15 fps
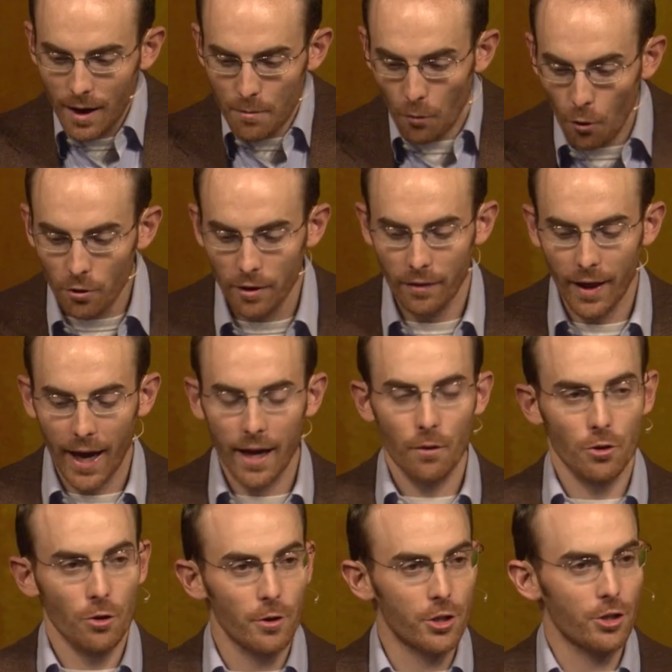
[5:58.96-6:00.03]
more than that,
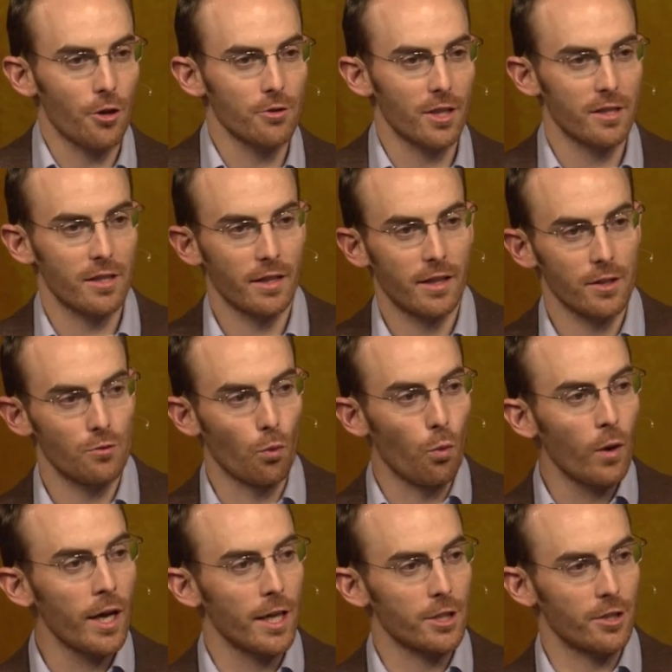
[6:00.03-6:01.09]
Lewis shows us that this
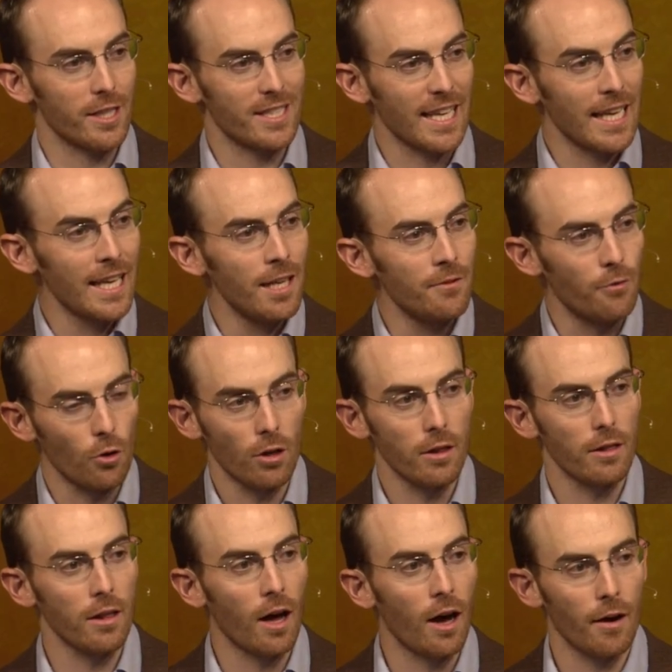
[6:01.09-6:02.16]
witch, this evil,
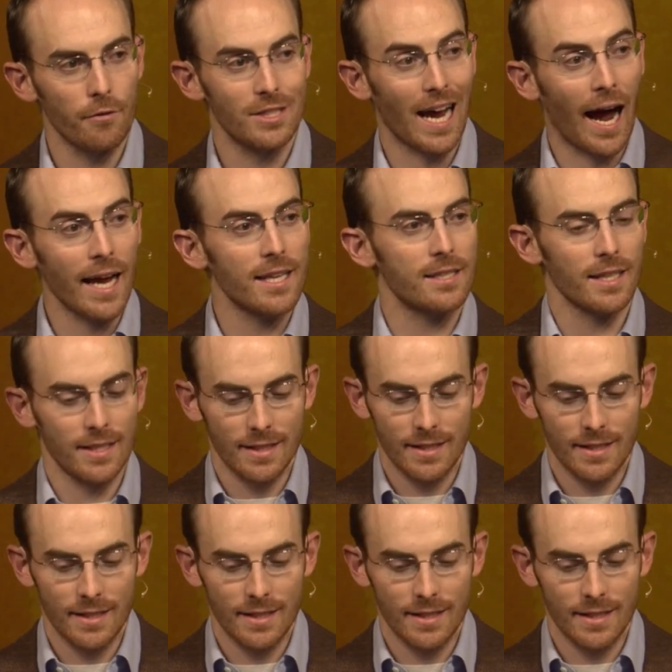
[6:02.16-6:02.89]
loves icy